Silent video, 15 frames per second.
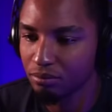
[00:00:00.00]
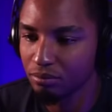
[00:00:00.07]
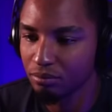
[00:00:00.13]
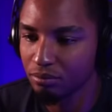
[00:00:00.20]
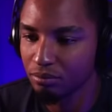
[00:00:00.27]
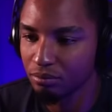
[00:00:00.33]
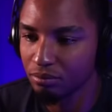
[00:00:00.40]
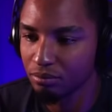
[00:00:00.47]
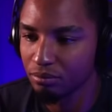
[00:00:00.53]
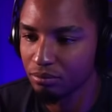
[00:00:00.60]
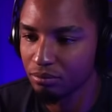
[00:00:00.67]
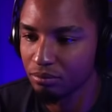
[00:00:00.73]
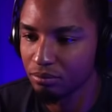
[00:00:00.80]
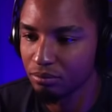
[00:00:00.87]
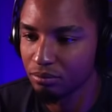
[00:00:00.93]

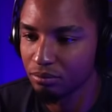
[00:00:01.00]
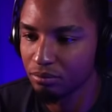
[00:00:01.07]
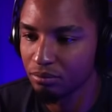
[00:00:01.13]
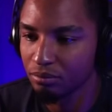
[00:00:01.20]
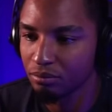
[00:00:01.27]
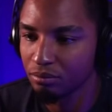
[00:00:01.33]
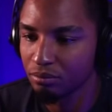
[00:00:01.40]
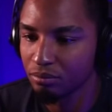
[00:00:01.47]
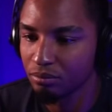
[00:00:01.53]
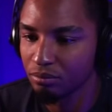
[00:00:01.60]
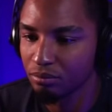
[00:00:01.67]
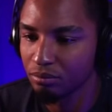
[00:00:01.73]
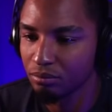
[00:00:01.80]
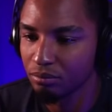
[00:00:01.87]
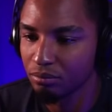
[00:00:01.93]

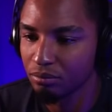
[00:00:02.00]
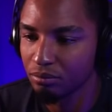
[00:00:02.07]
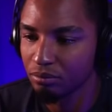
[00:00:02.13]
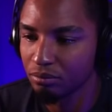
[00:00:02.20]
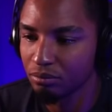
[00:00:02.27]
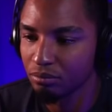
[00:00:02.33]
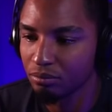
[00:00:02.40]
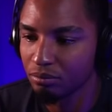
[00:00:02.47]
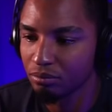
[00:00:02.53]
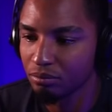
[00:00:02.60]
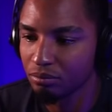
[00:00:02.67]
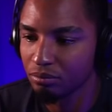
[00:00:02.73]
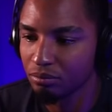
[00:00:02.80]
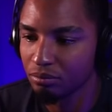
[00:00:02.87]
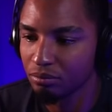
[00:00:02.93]

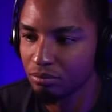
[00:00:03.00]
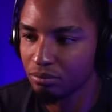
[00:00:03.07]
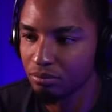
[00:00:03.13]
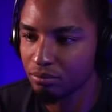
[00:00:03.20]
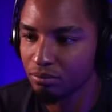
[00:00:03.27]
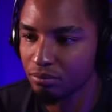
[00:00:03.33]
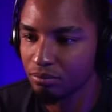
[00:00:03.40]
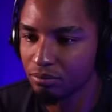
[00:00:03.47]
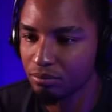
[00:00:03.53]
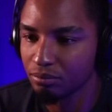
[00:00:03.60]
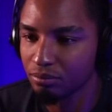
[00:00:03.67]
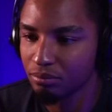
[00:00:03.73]
[no speech]